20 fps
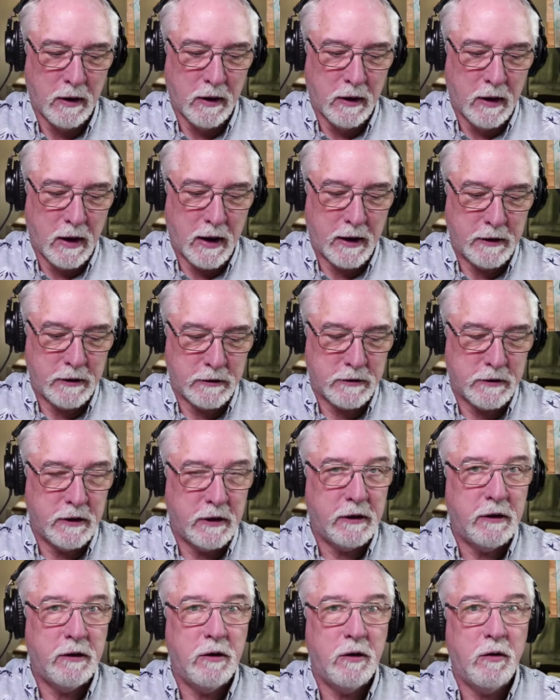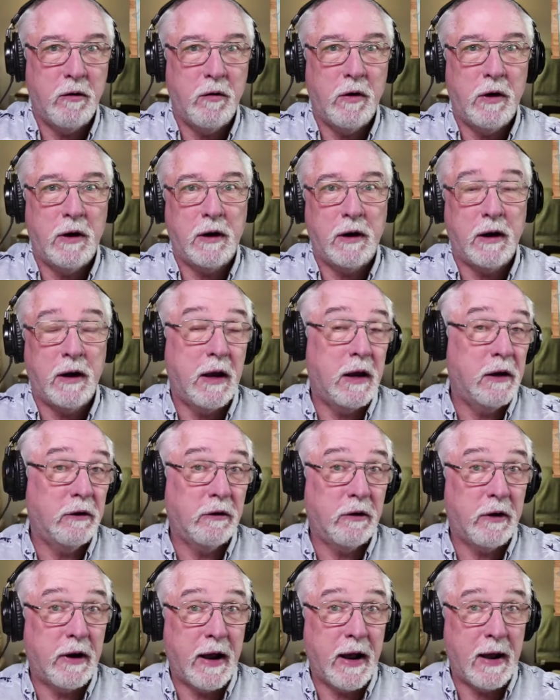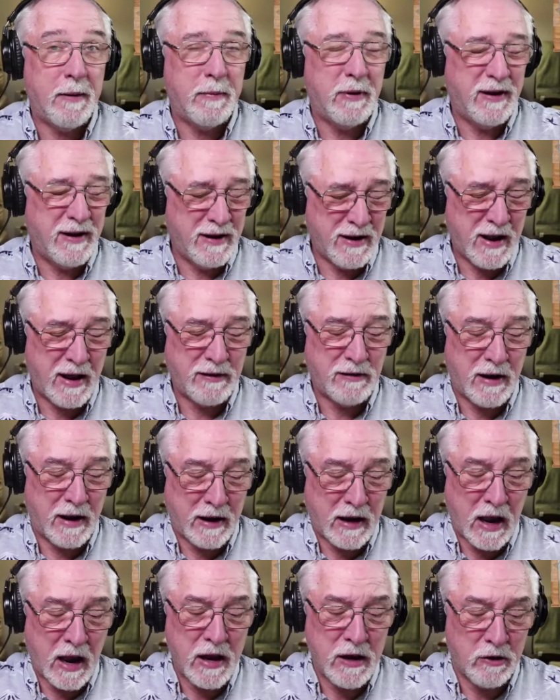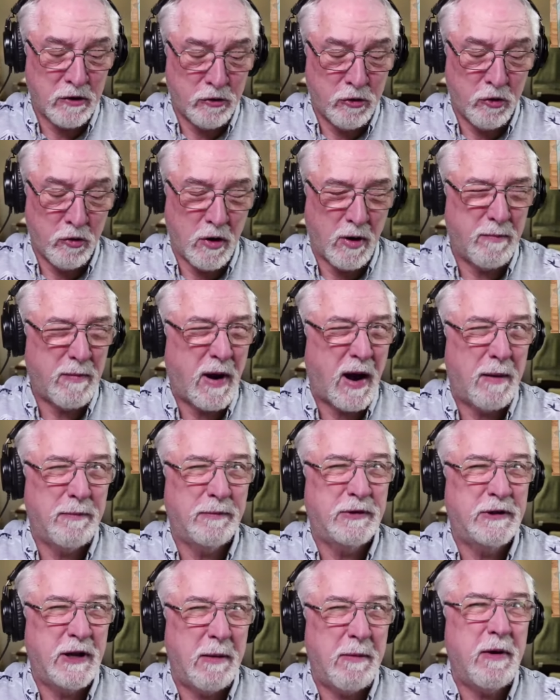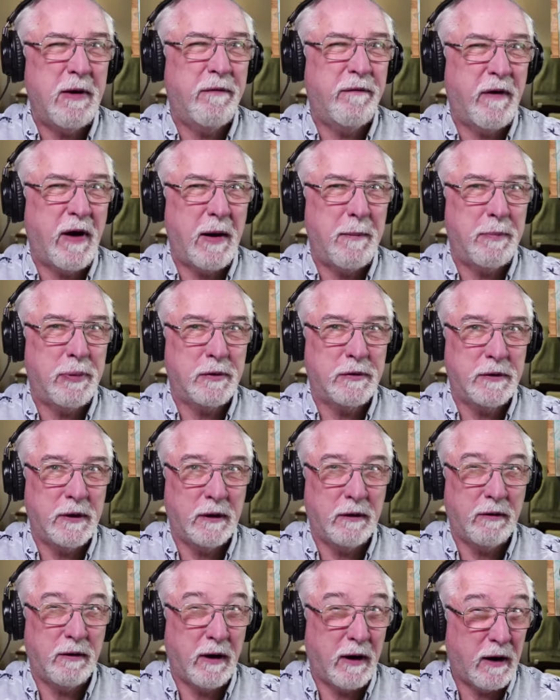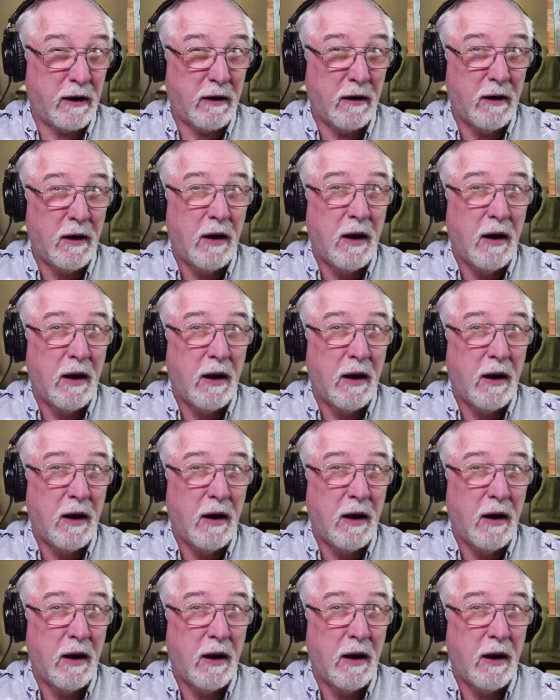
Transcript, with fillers: I just need to uh, get into the habit. And I, I kind of do. I'm, I'm 75% there